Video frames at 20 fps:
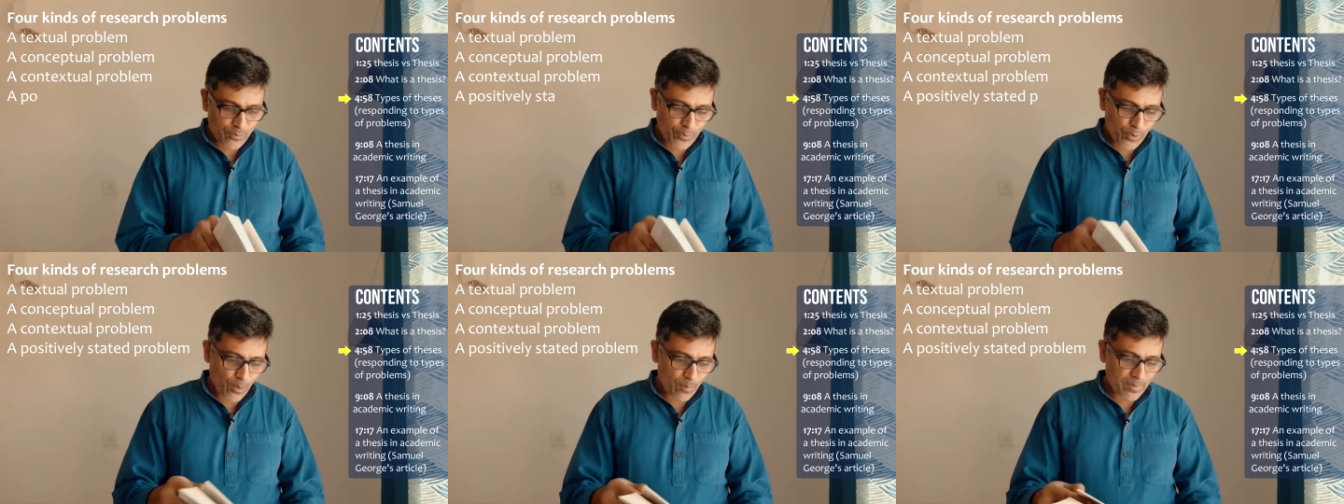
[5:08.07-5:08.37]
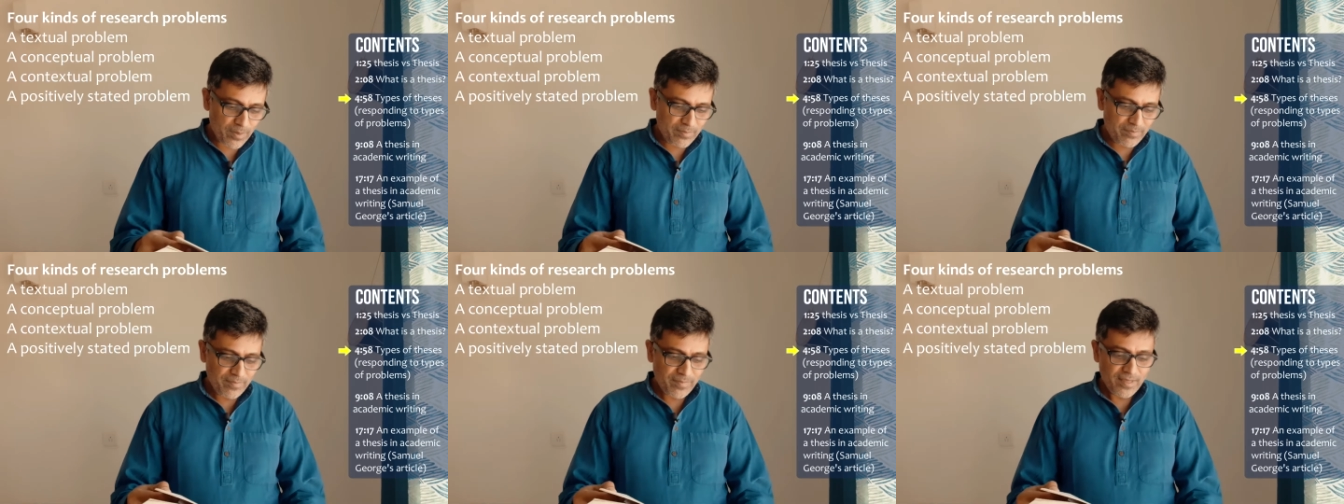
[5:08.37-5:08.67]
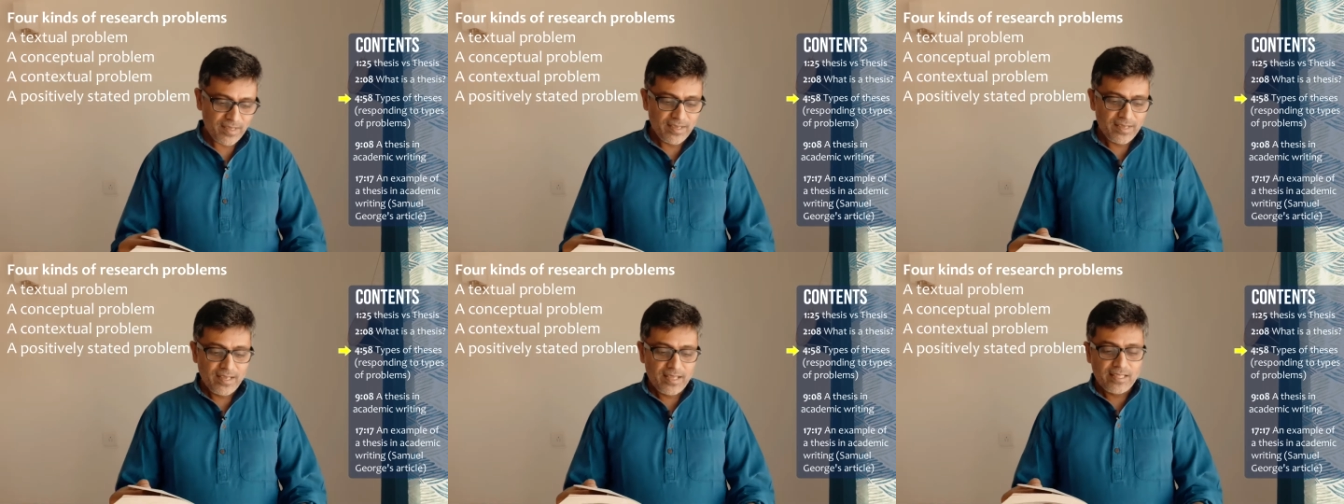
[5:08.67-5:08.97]
problem,
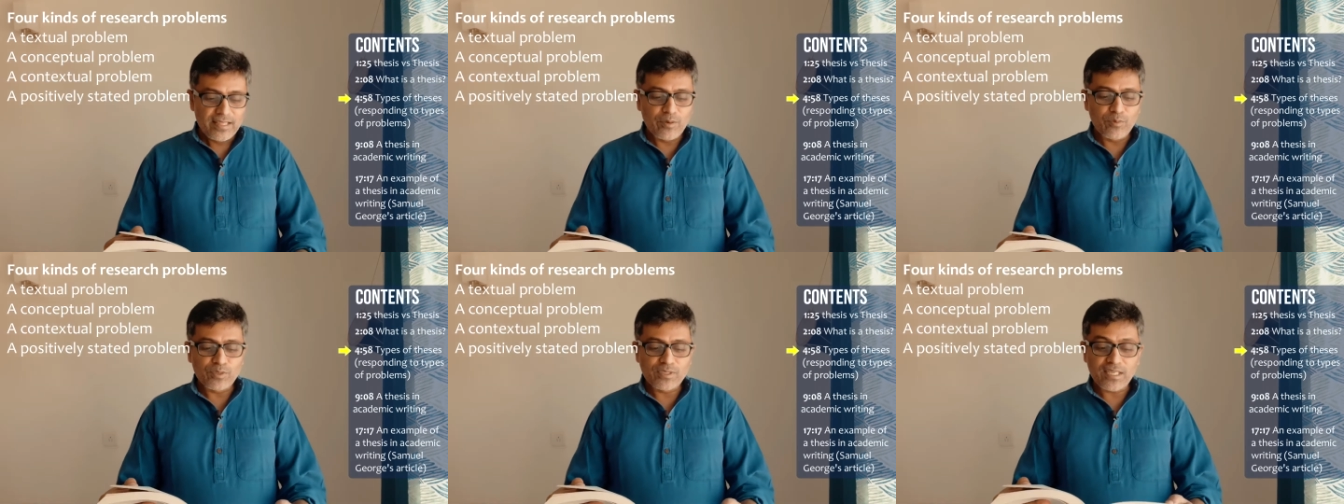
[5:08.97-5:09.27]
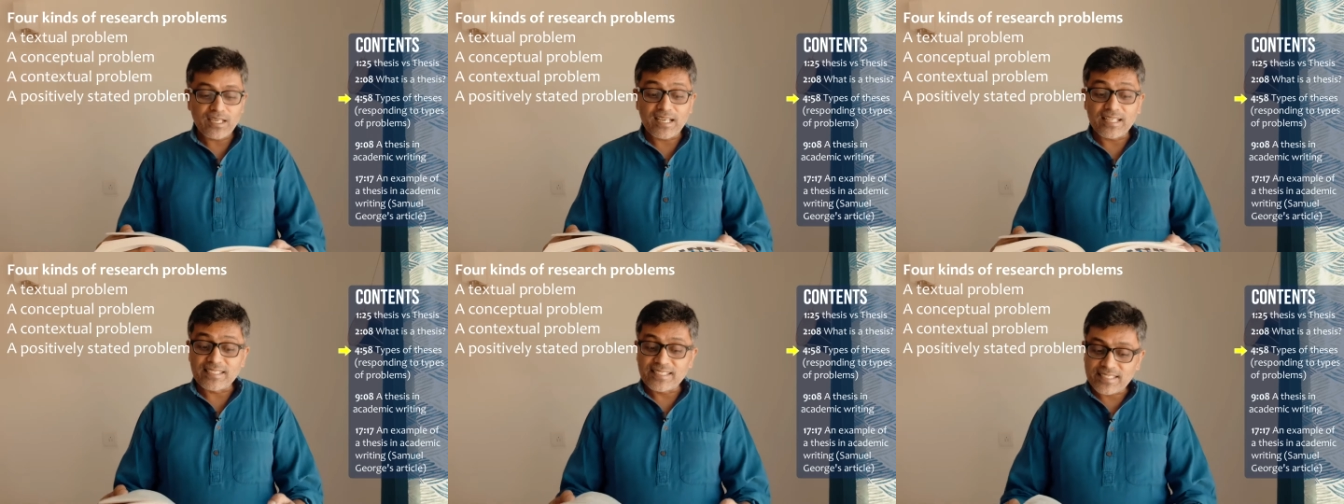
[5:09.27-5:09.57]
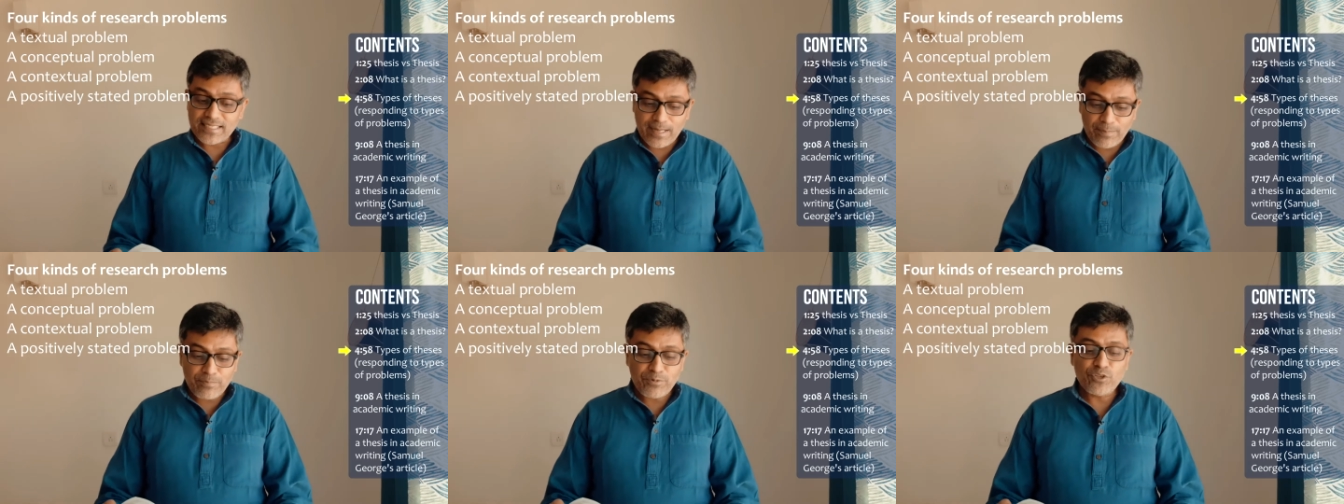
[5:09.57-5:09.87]
there was a
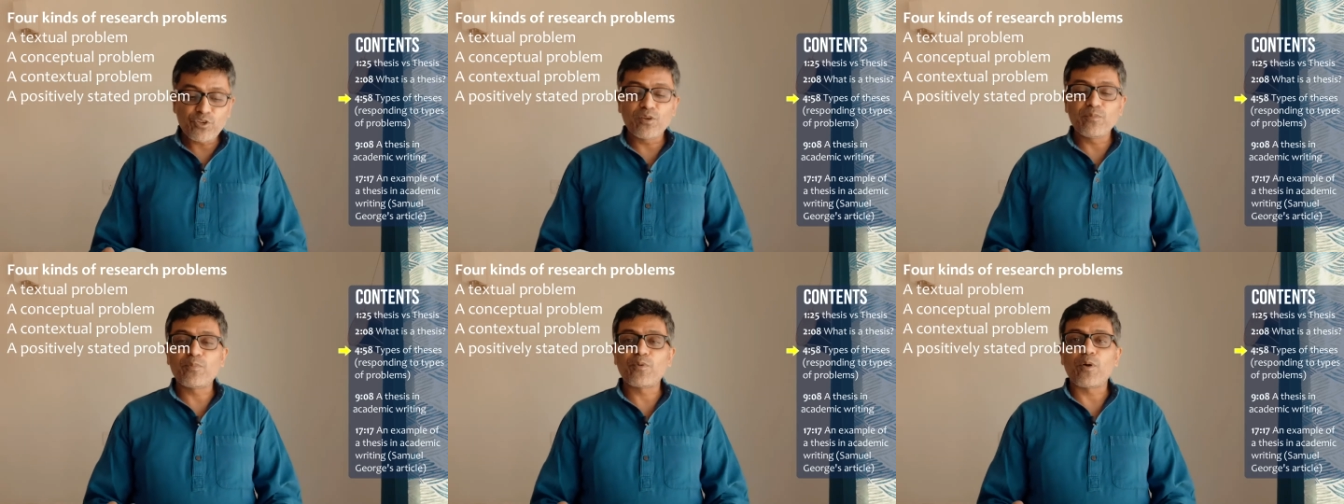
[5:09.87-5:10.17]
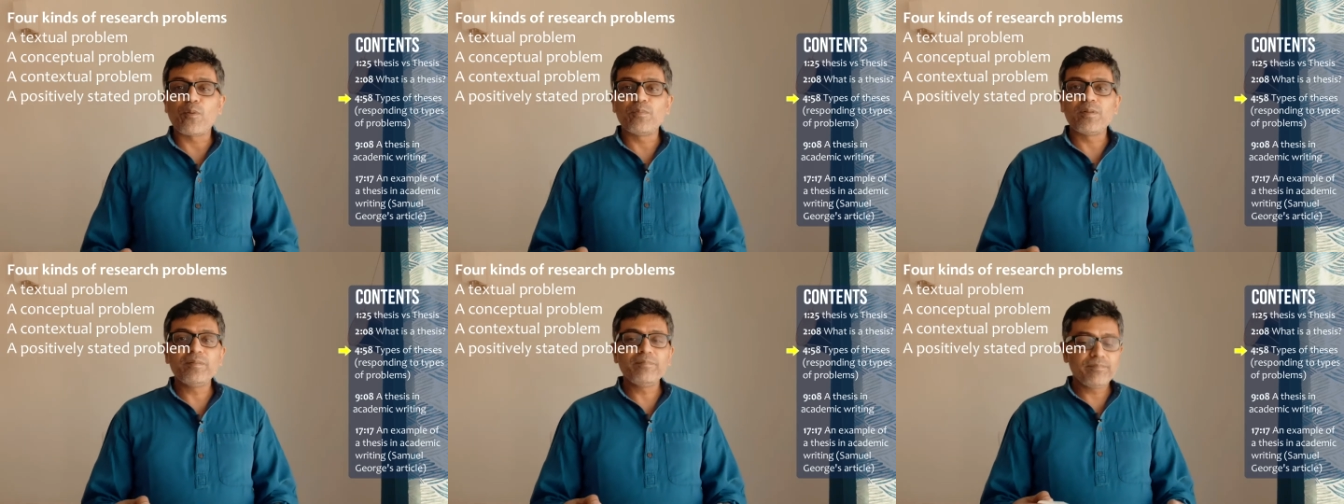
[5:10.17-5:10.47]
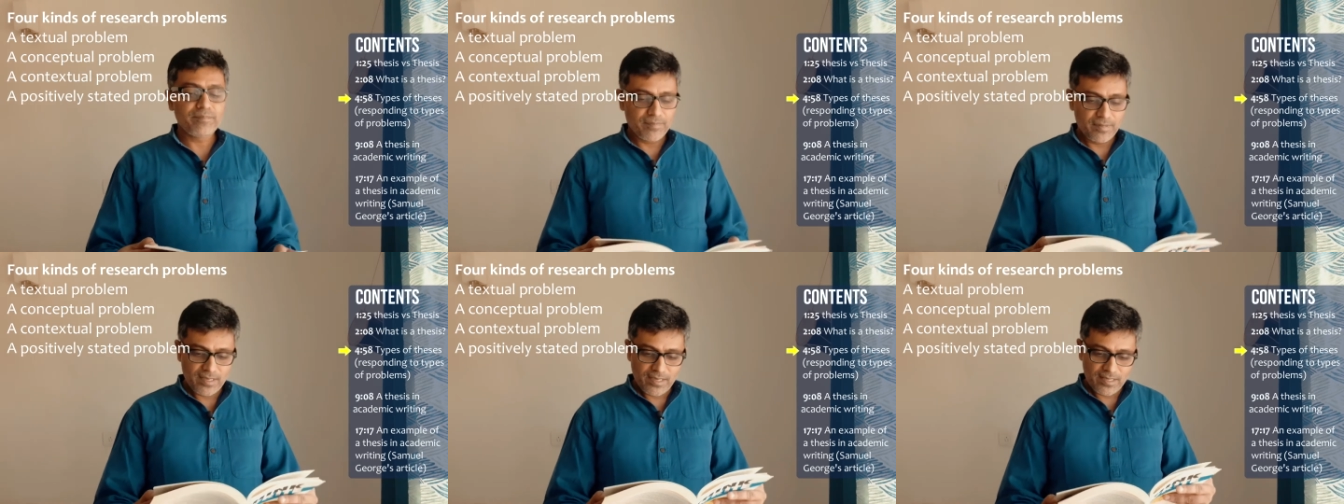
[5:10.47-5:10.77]
conceptual
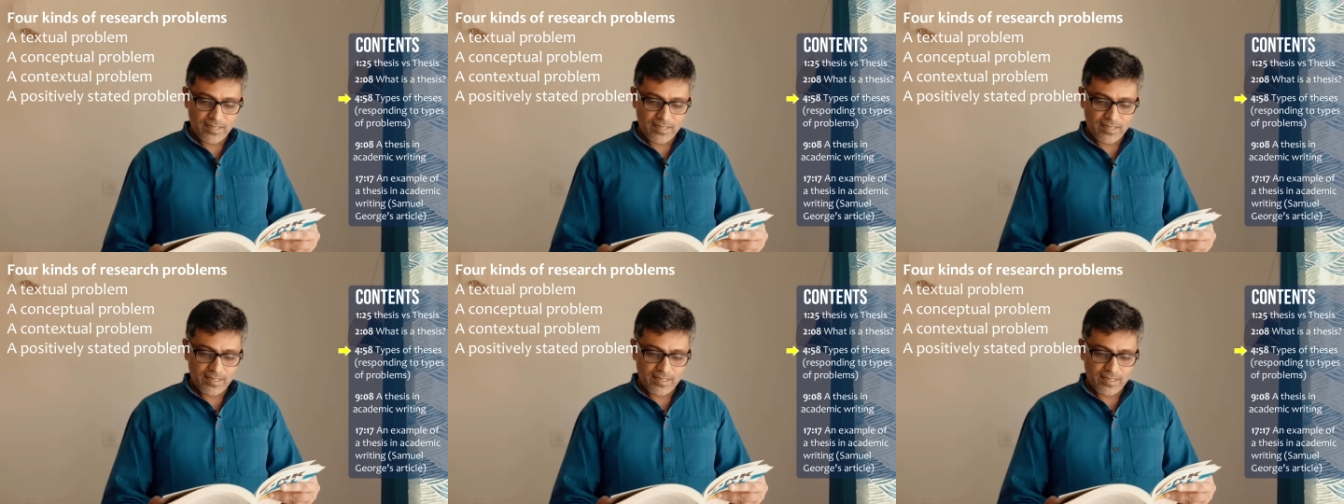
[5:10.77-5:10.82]
problem,